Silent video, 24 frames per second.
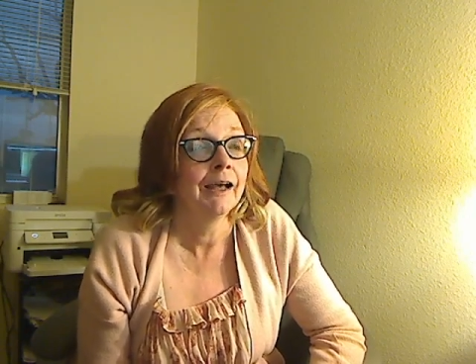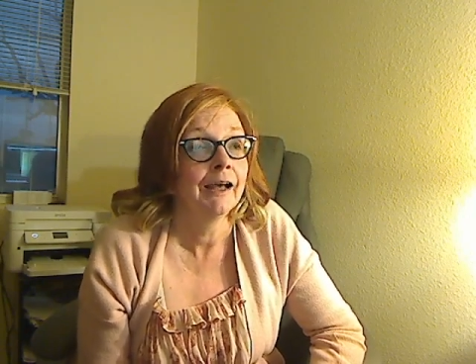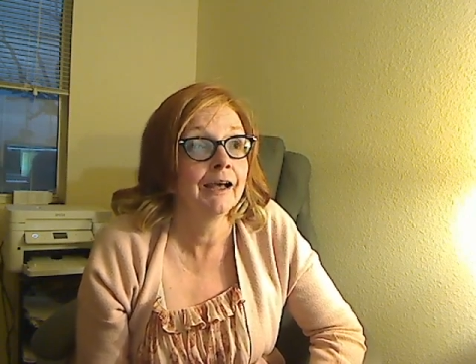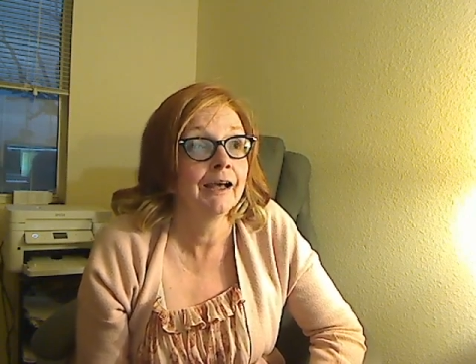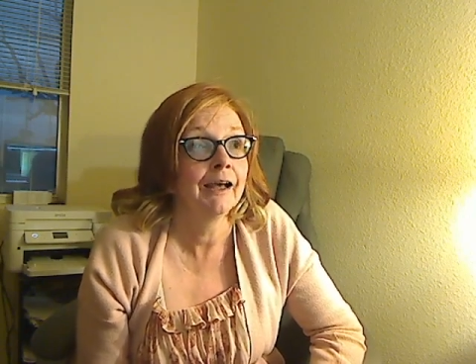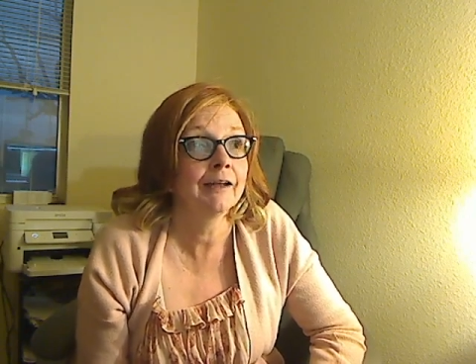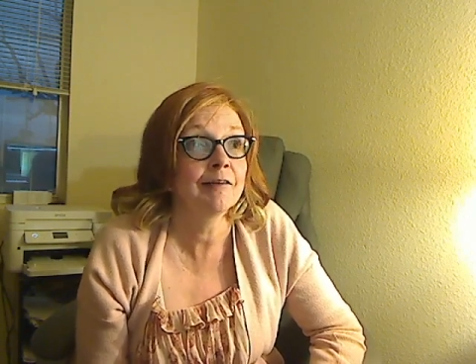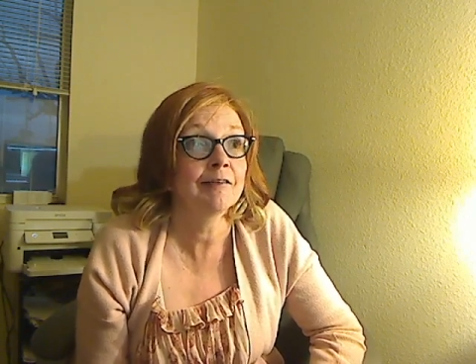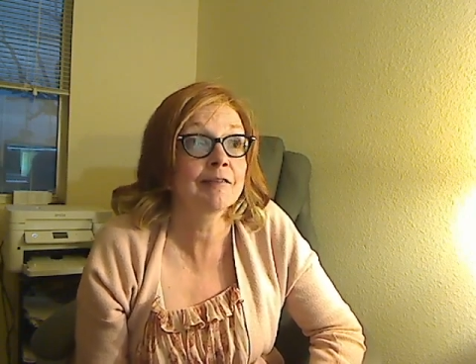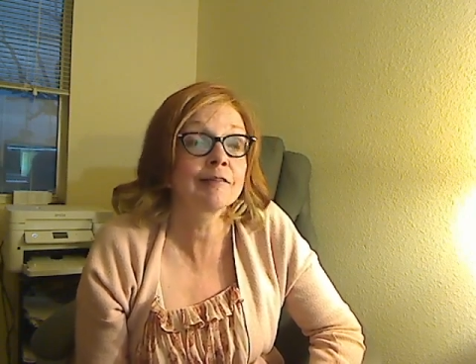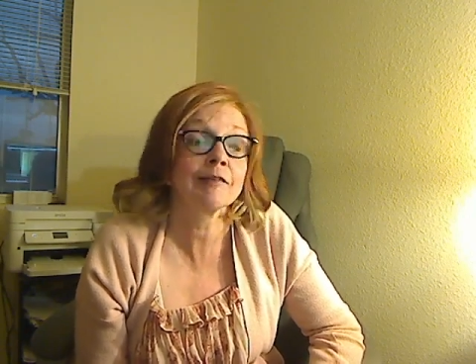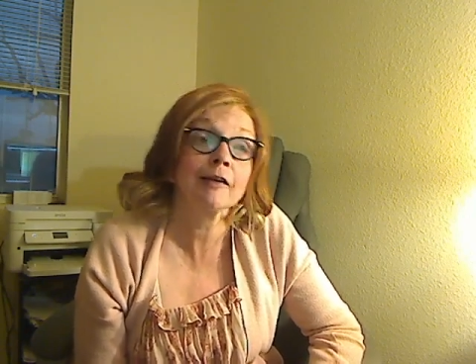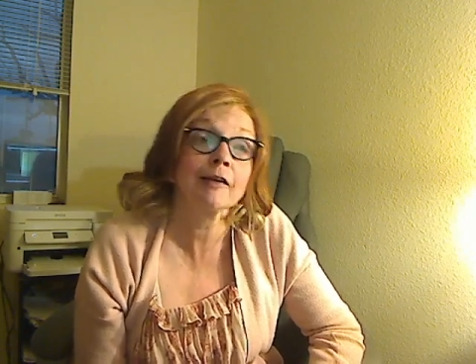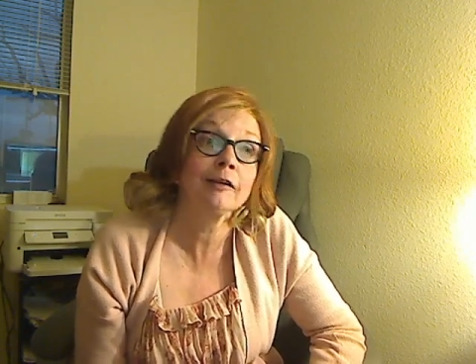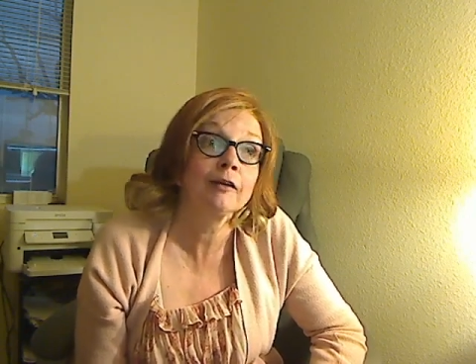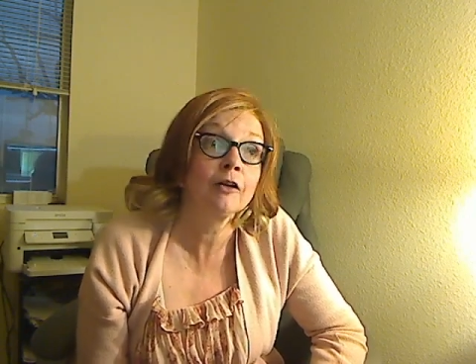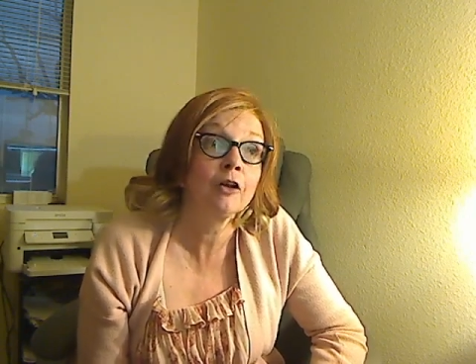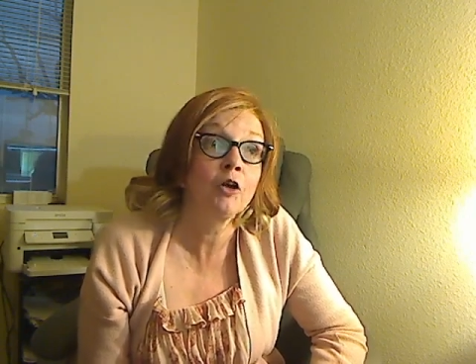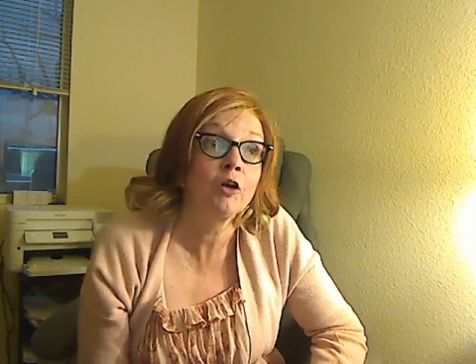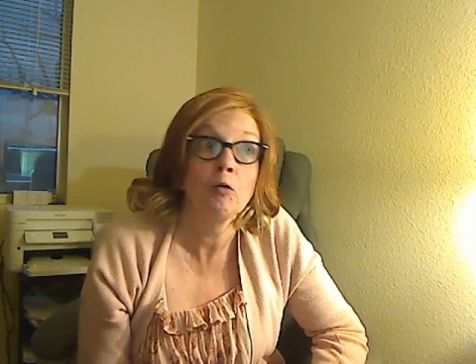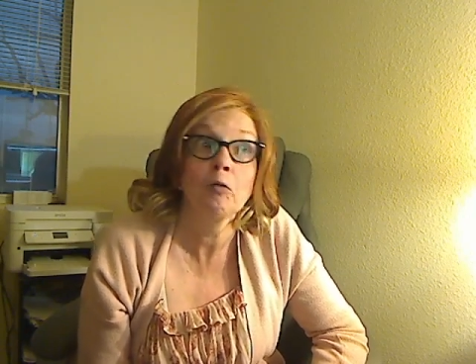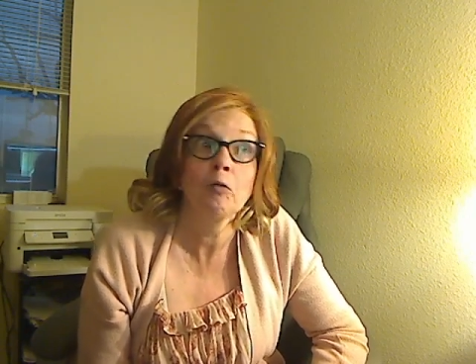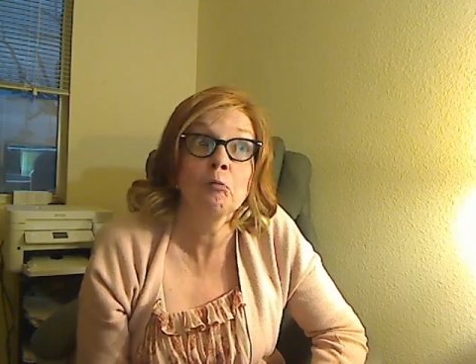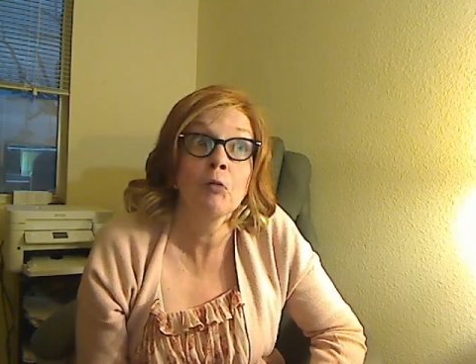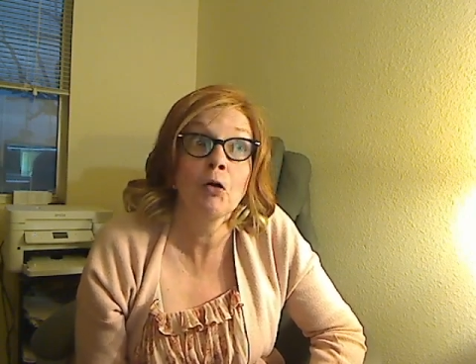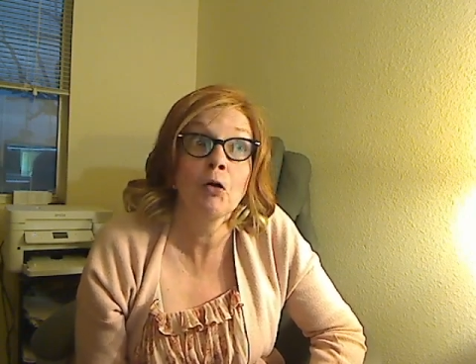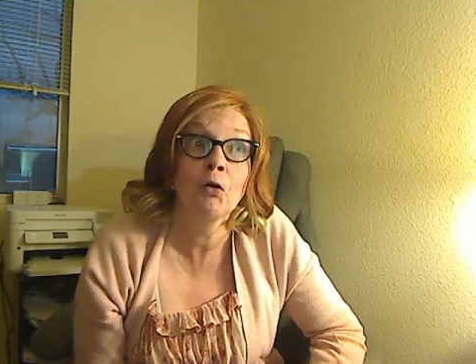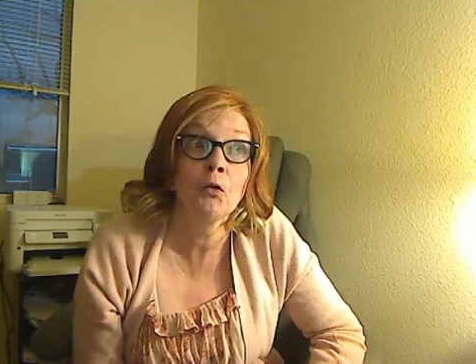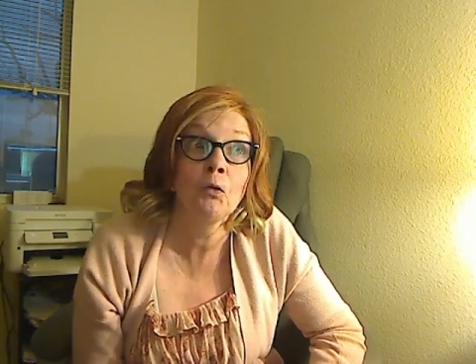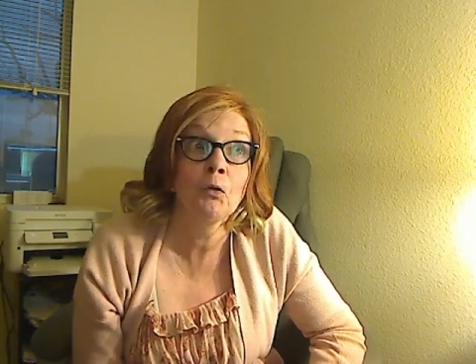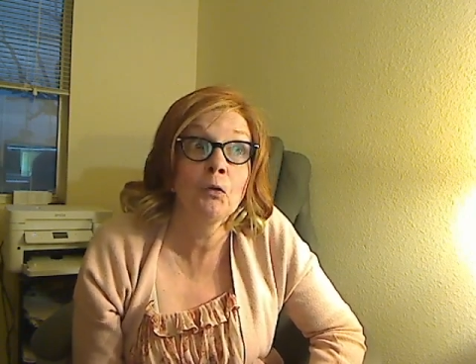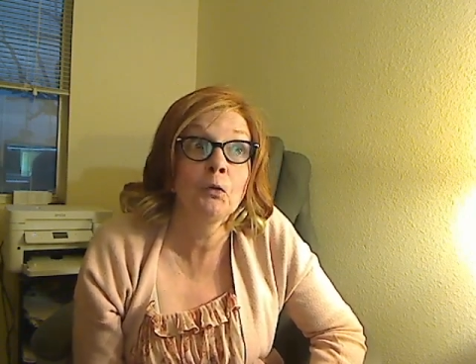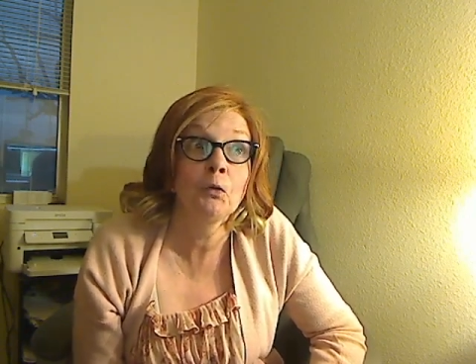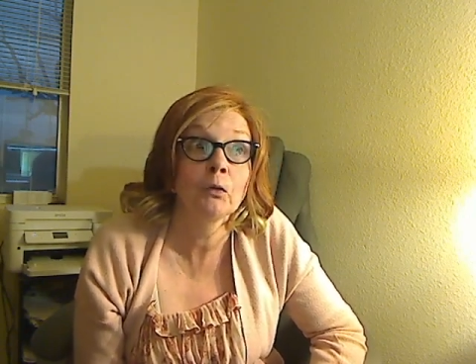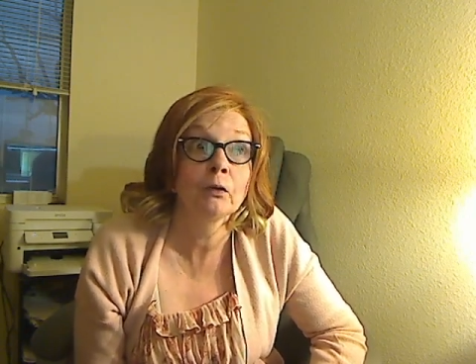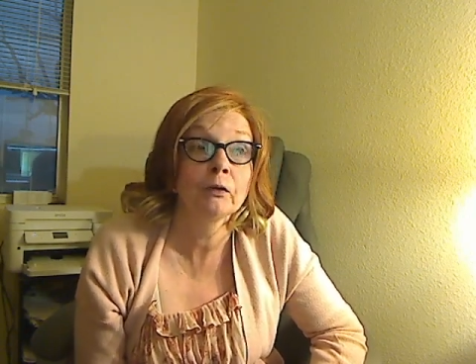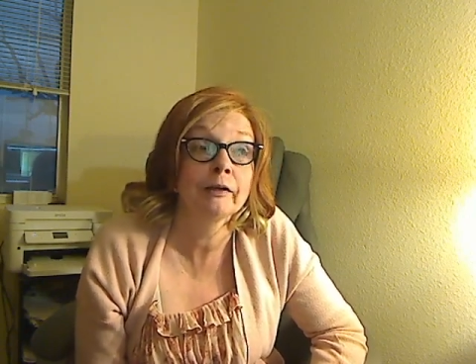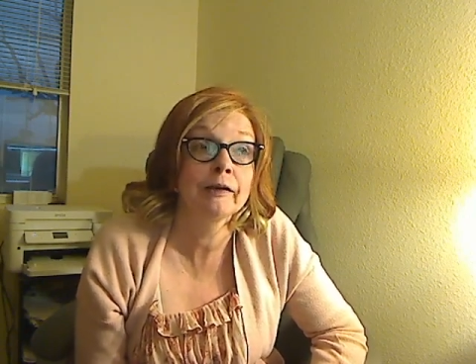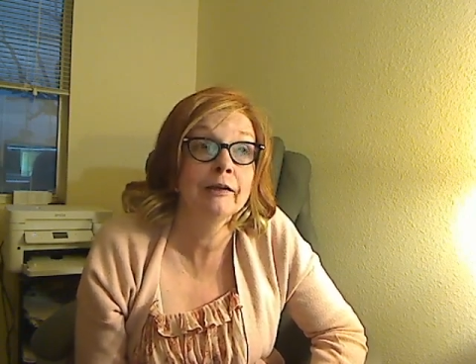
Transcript: And he said, lo and behold,